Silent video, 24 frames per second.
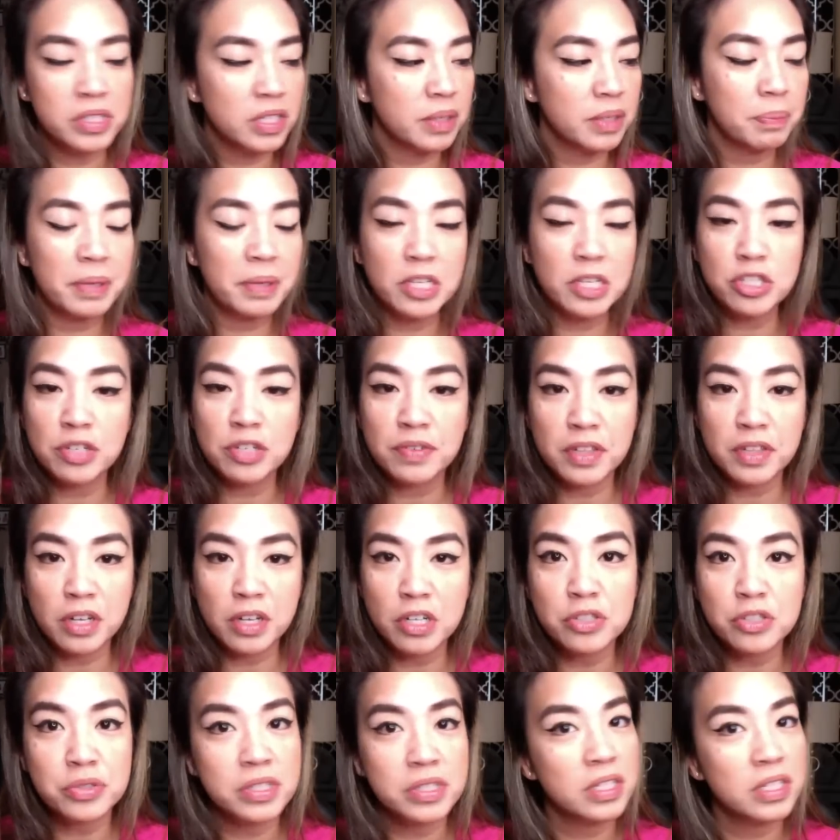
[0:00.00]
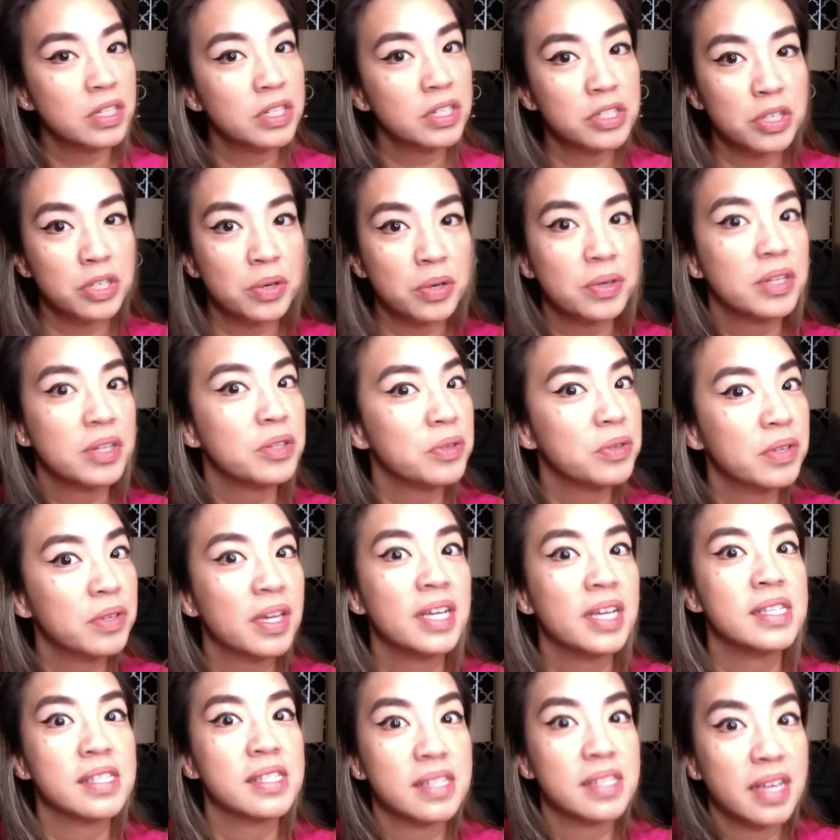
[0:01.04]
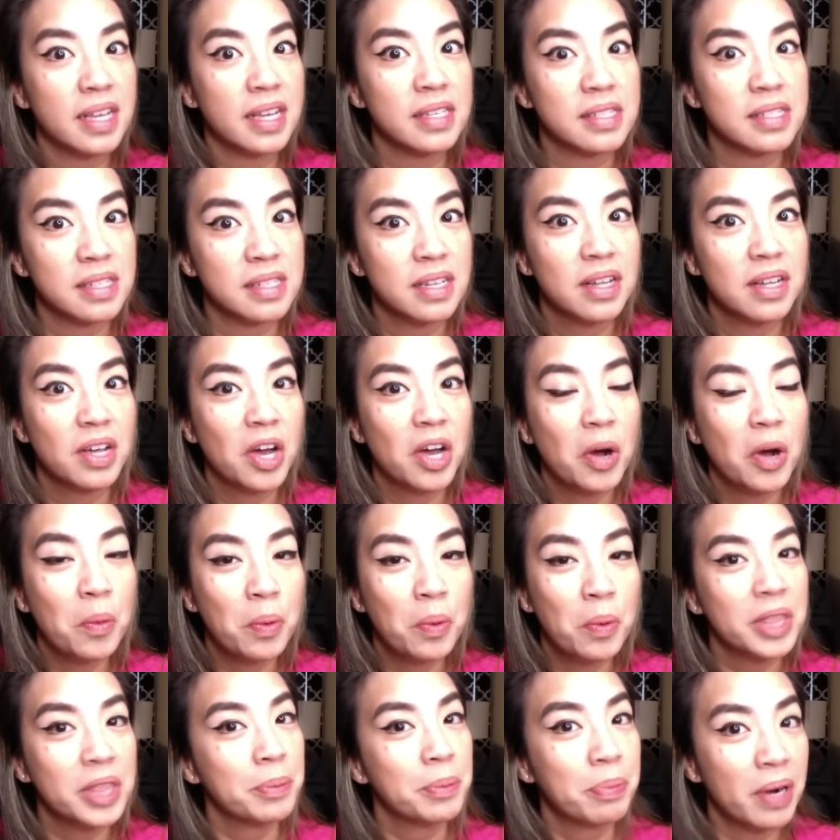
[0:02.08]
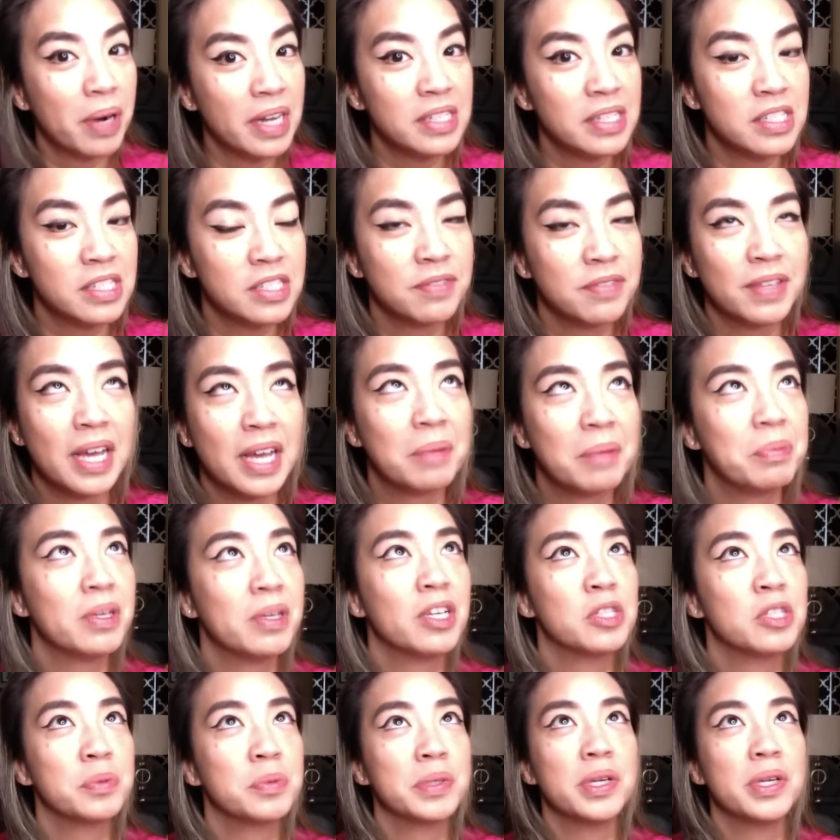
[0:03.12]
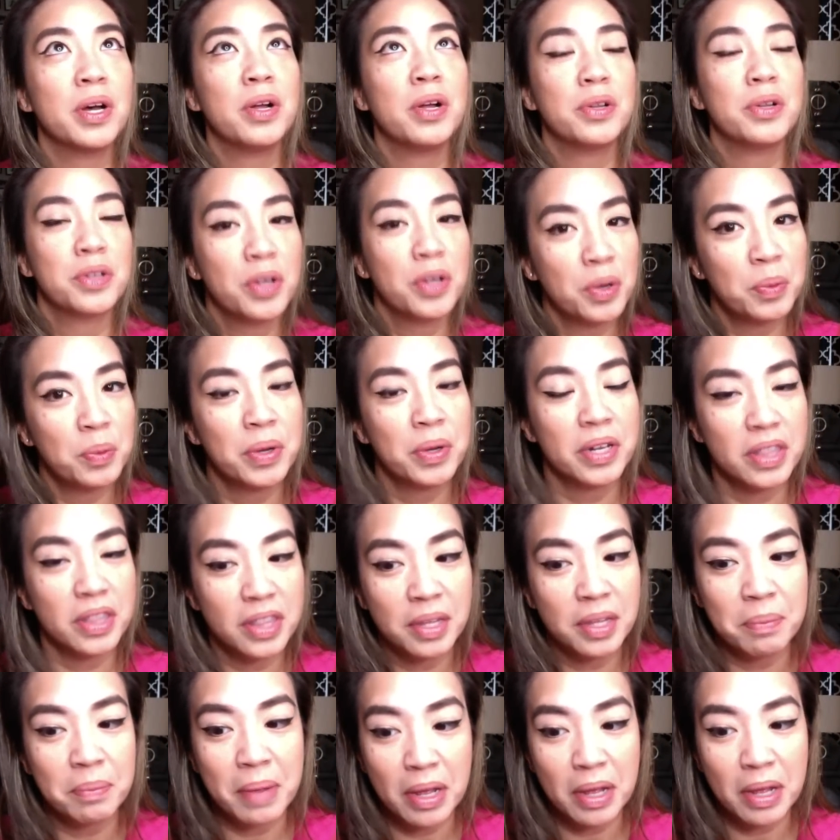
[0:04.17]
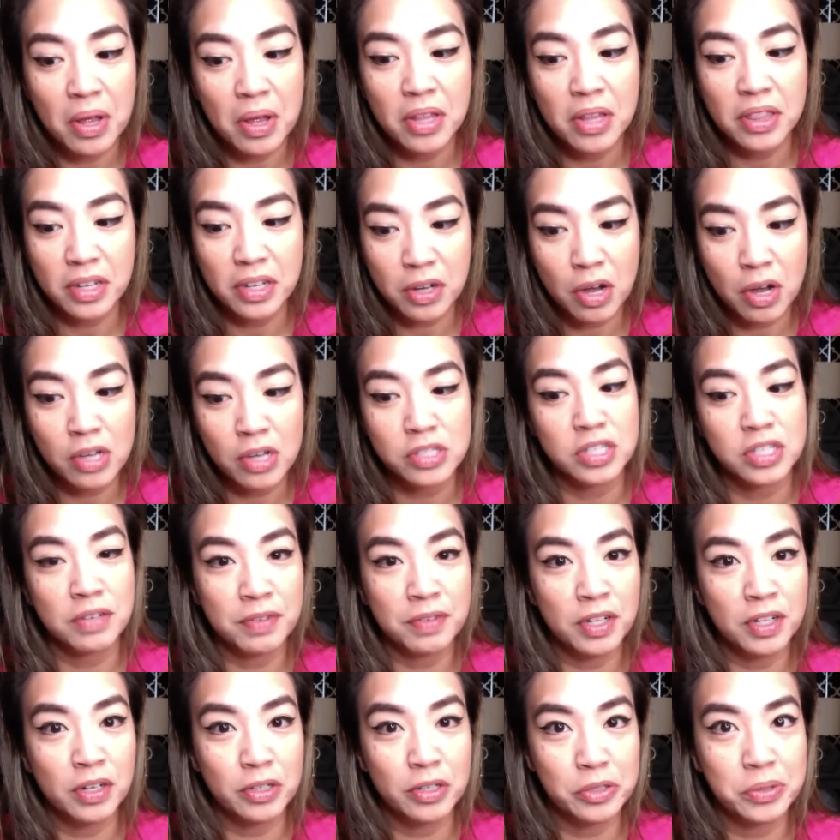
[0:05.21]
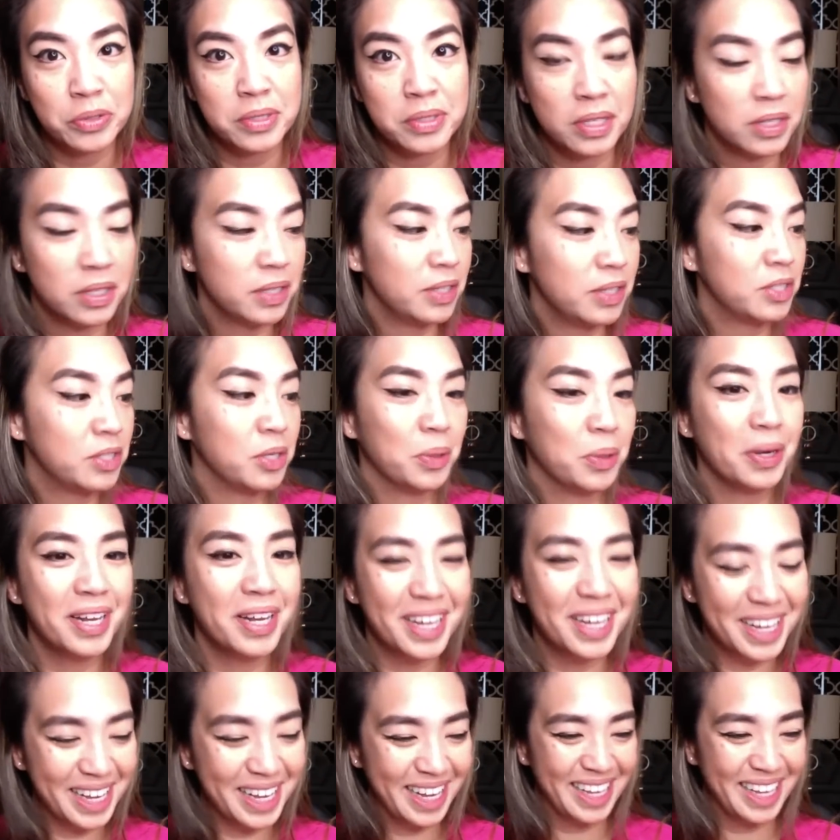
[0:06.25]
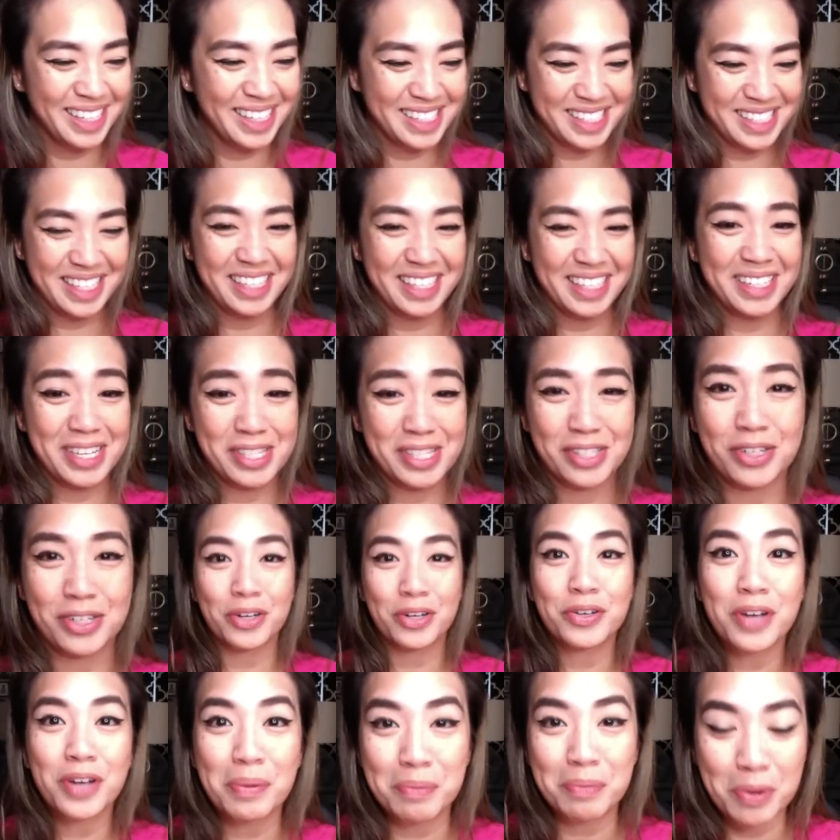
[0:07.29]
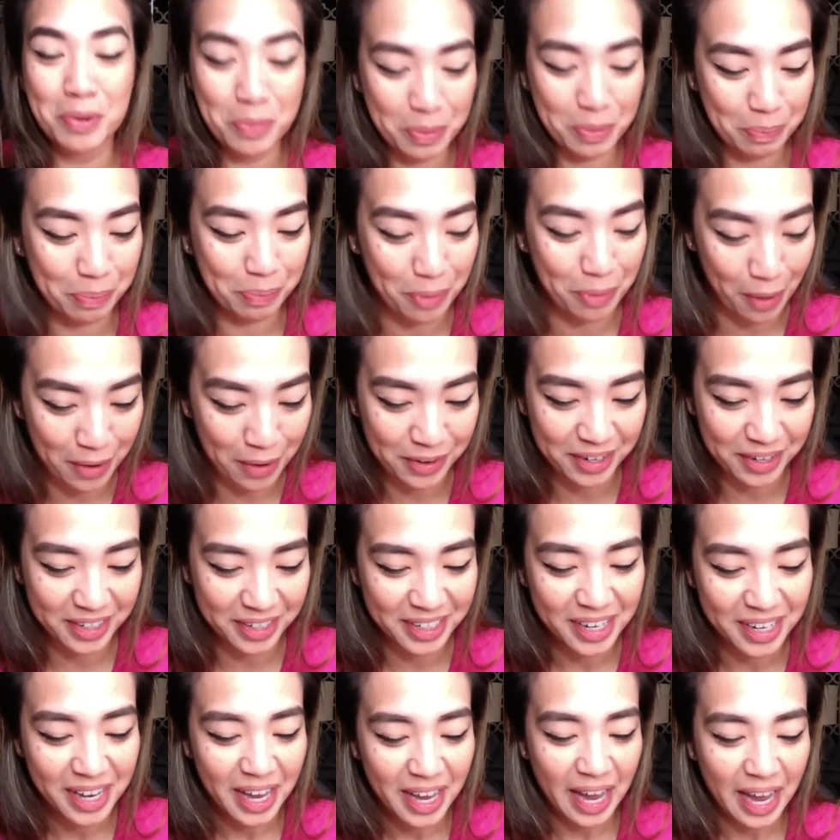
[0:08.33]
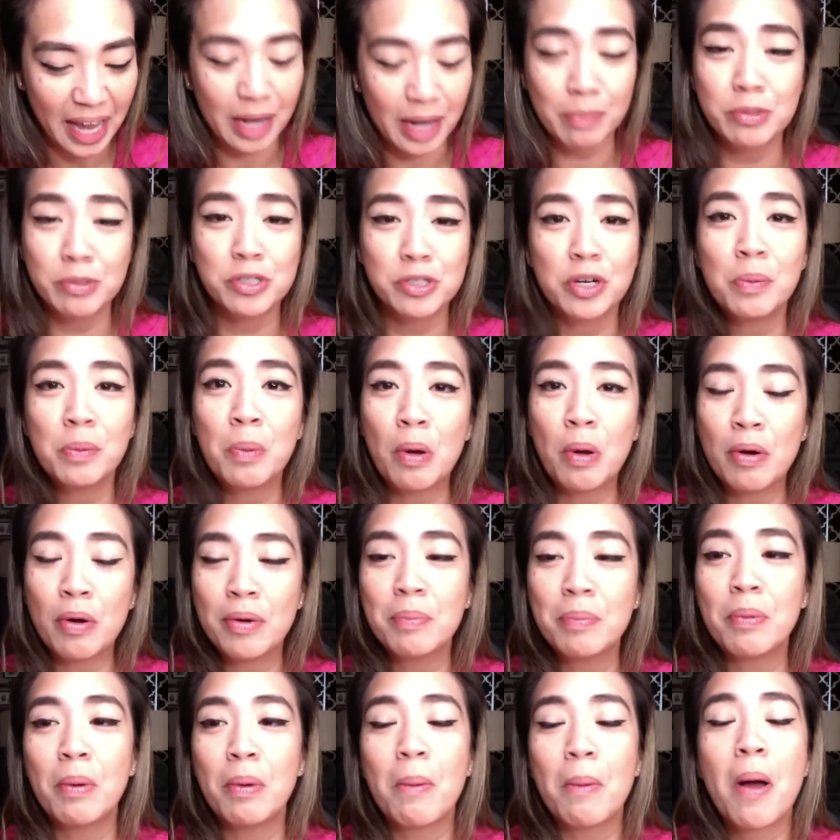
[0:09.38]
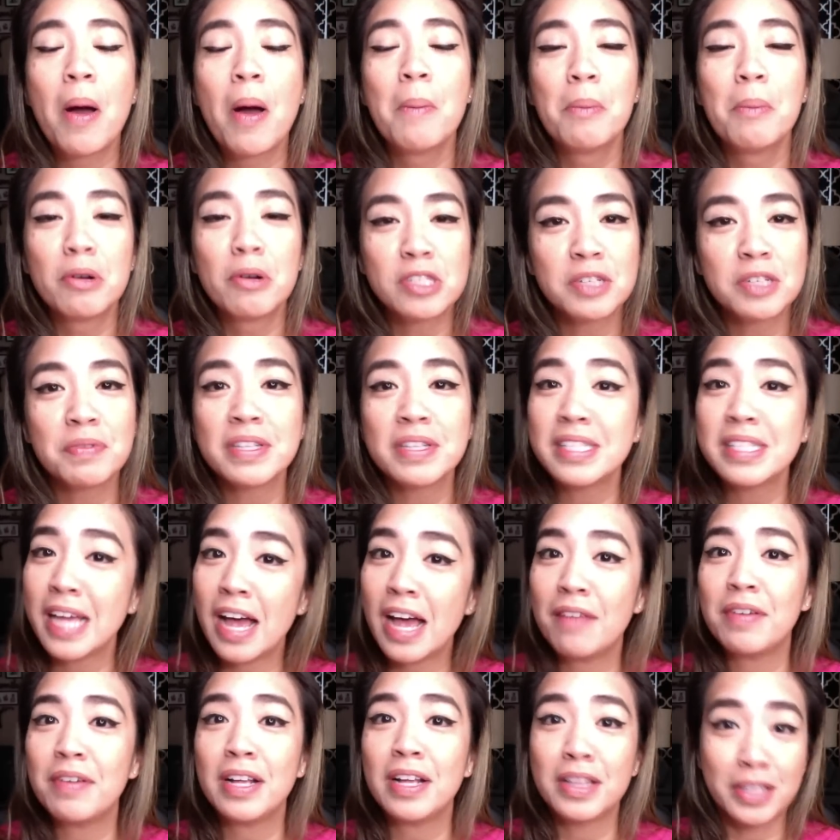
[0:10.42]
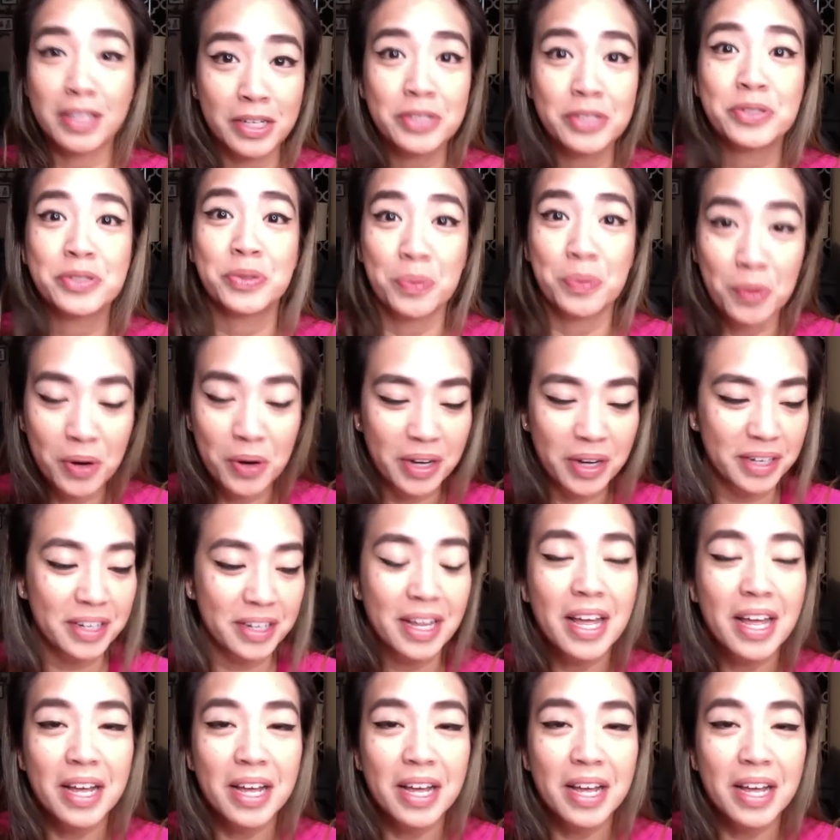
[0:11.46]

picture of a large utility tote and you guys guess what the price is of that, because we all know what the amount, the cost of a large utility tote is, because it's number one product, and I'm sure most of us have at least one.